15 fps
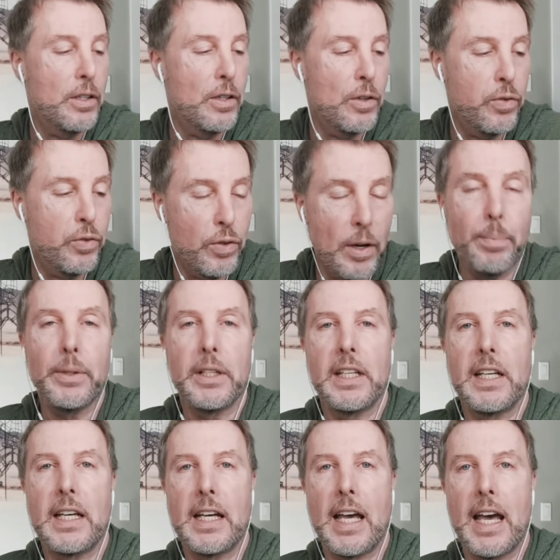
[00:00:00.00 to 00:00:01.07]

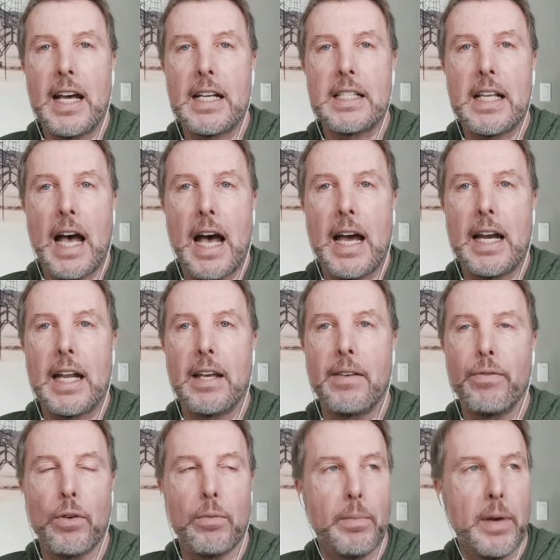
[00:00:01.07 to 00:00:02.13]
crippling anxiety
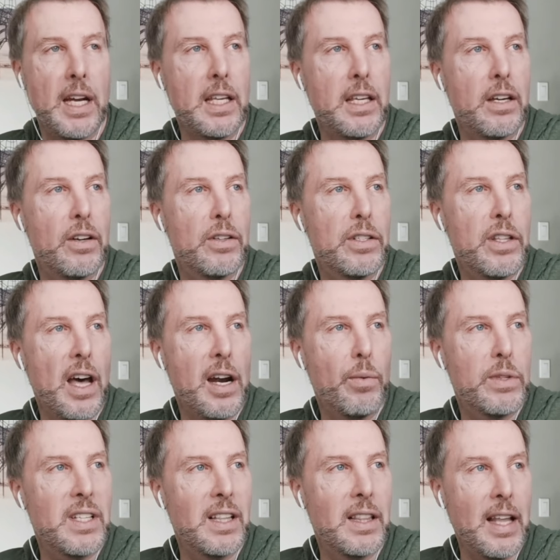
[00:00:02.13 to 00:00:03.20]
for many years, thought it
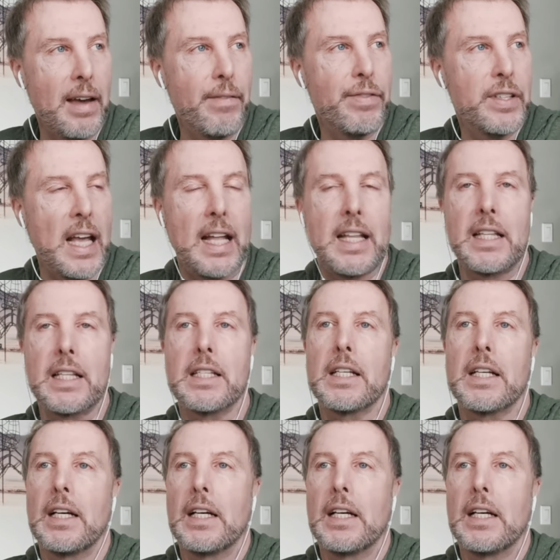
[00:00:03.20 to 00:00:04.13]
was a life sentence.